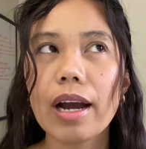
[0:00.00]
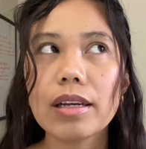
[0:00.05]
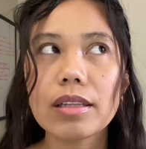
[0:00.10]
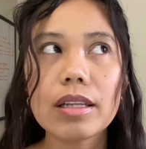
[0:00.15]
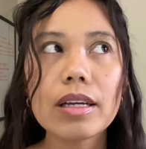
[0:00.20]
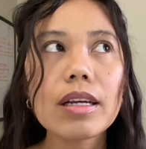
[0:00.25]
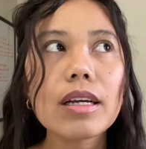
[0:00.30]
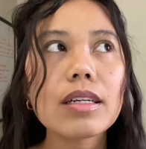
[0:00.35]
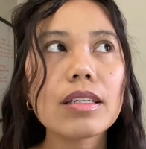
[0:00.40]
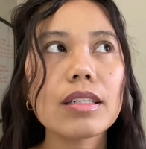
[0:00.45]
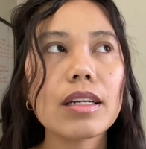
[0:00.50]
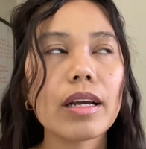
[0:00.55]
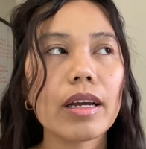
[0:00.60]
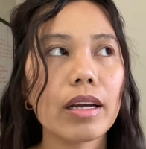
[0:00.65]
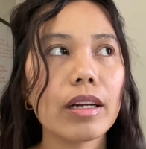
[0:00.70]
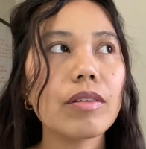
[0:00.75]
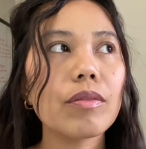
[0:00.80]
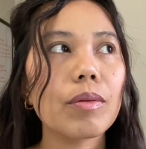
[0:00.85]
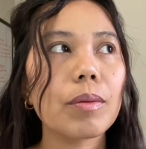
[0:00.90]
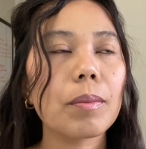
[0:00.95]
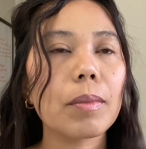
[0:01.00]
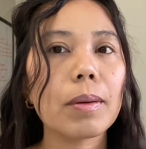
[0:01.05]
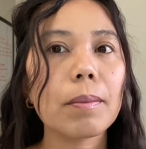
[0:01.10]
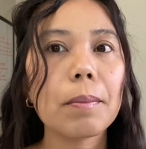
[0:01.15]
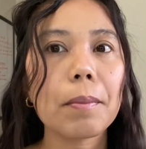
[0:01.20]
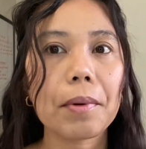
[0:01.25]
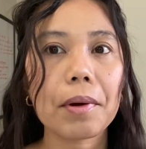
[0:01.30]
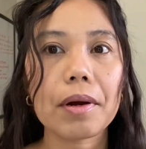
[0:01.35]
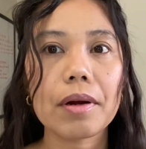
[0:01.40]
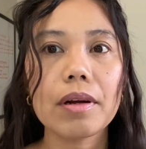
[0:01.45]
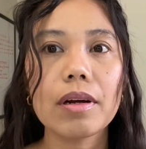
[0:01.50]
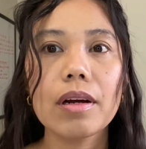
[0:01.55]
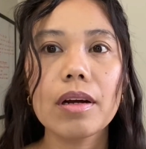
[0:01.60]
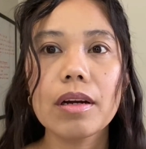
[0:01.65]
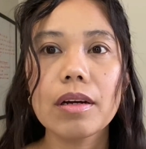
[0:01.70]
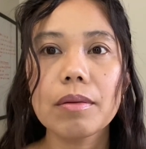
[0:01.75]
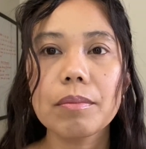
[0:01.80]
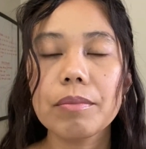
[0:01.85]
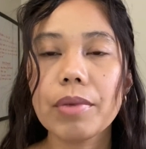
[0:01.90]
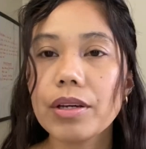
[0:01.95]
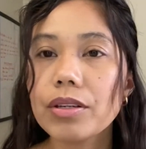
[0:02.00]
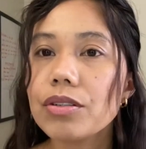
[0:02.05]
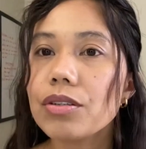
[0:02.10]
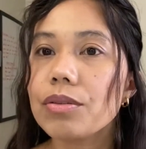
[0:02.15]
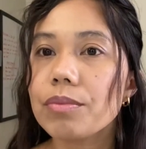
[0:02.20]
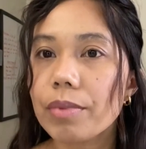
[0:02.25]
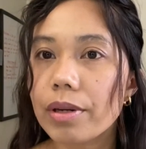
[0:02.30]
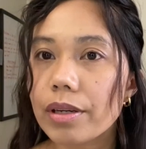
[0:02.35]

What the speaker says: think, as I can remember, based on my